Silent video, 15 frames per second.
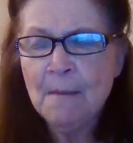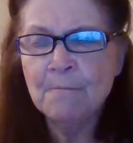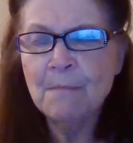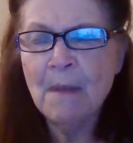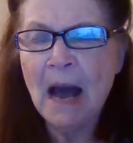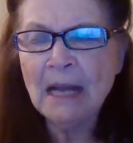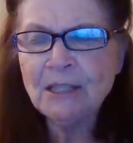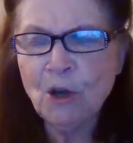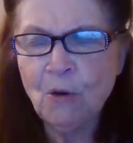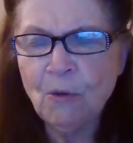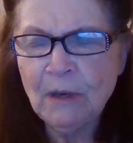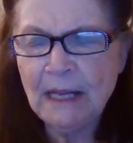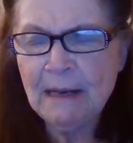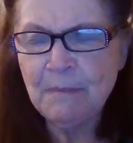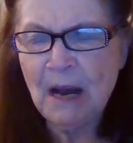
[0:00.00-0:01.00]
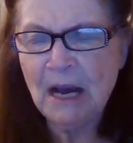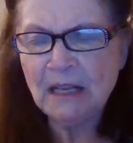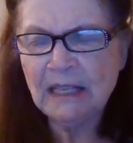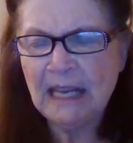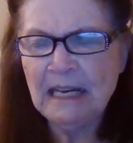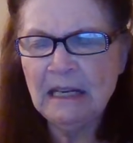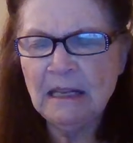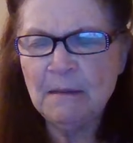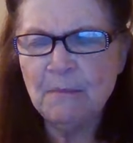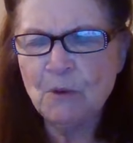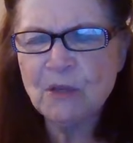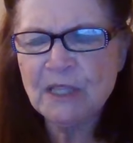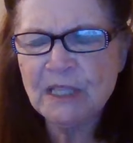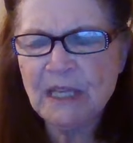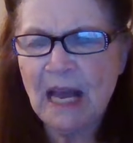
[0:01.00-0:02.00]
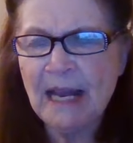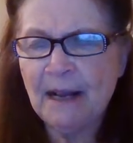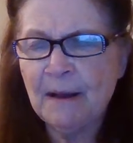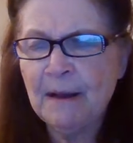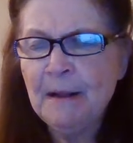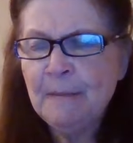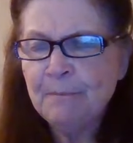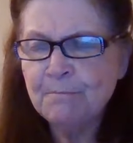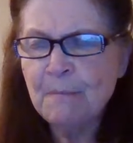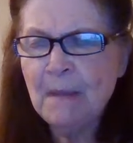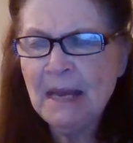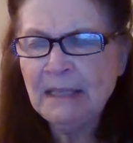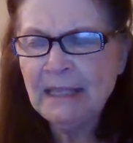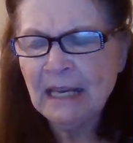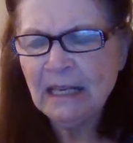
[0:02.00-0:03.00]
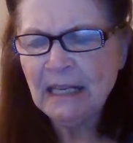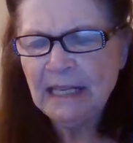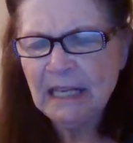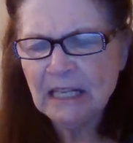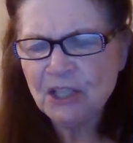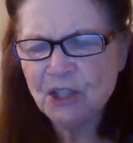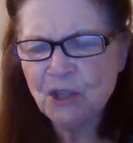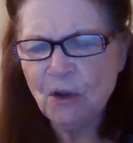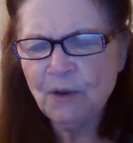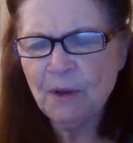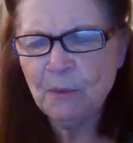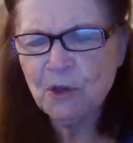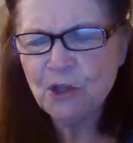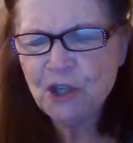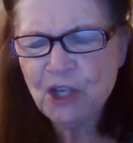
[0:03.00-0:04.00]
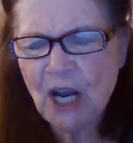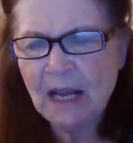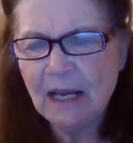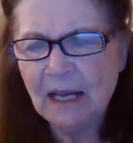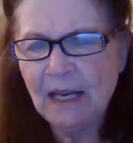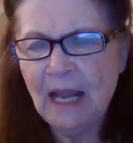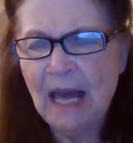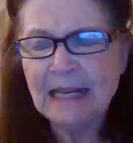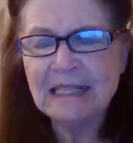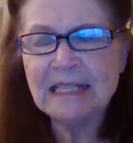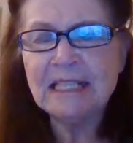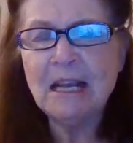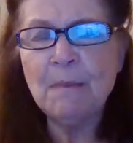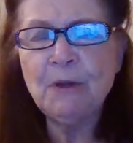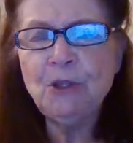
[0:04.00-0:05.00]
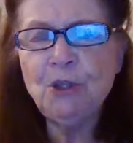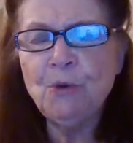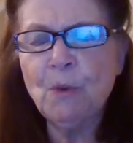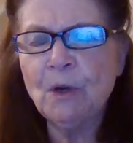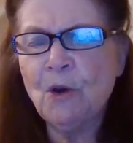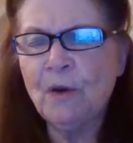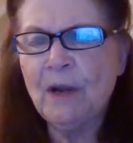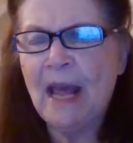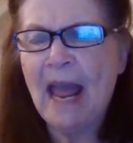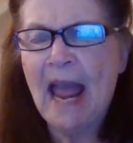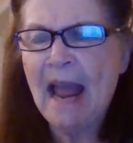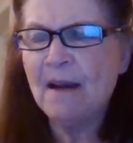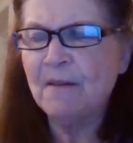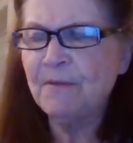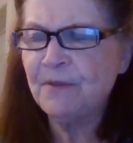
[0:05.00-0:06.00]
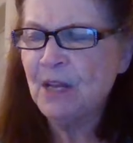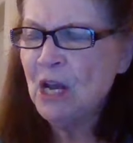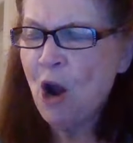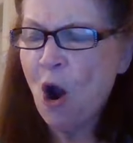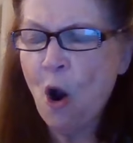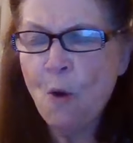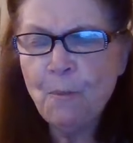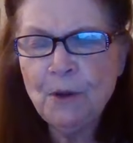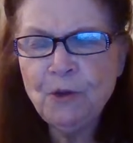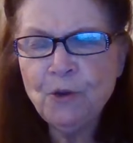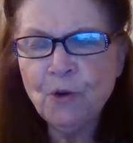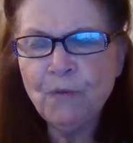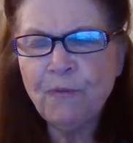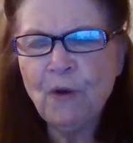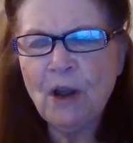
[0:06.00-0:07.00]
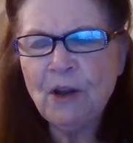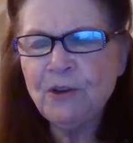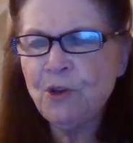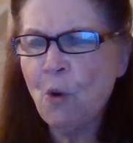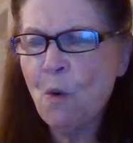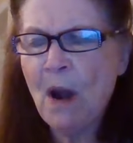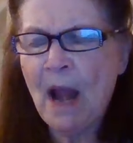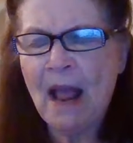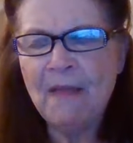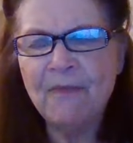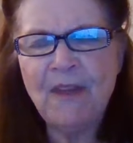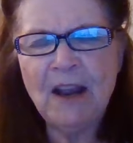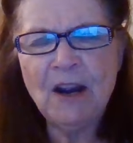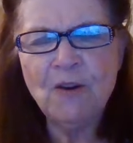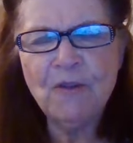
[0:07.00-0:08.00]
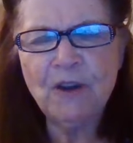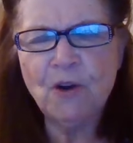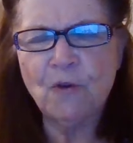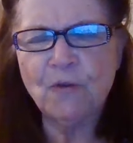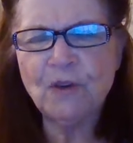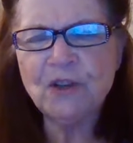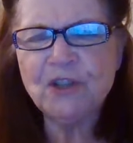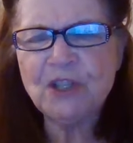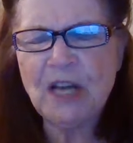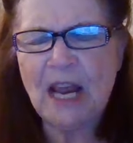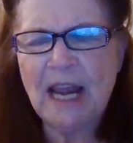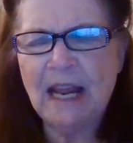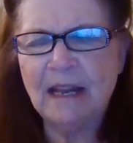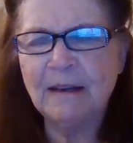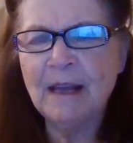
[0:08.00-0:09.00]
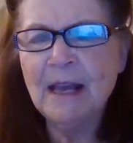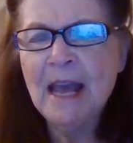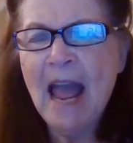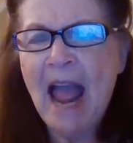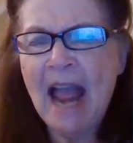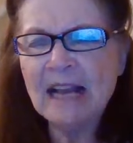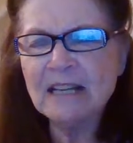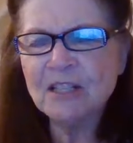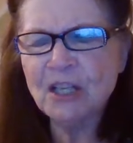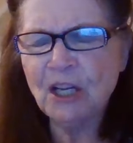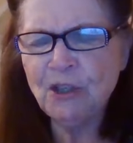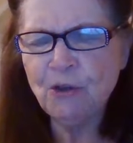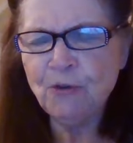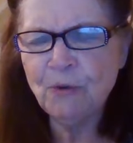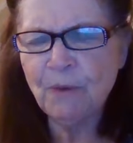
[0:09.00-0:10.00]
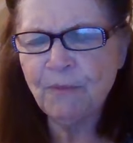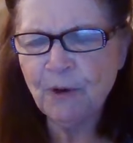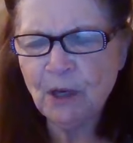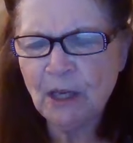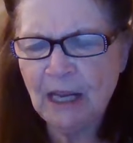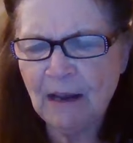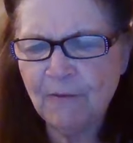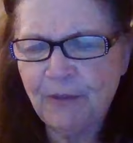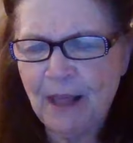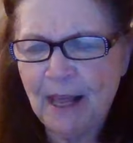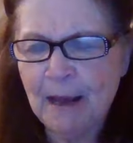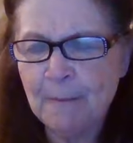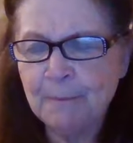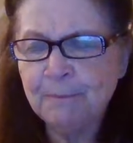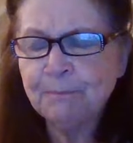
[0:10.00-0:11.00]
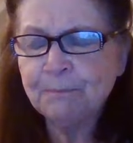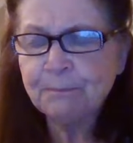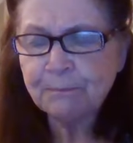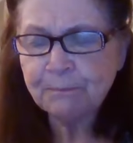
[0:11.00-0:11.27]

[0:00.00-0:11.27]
Matole Bakila Mosiah, Mandalia Sona Mushakalai. Some of you are going to have open your front door, and there they're going to stand asking you to forgive them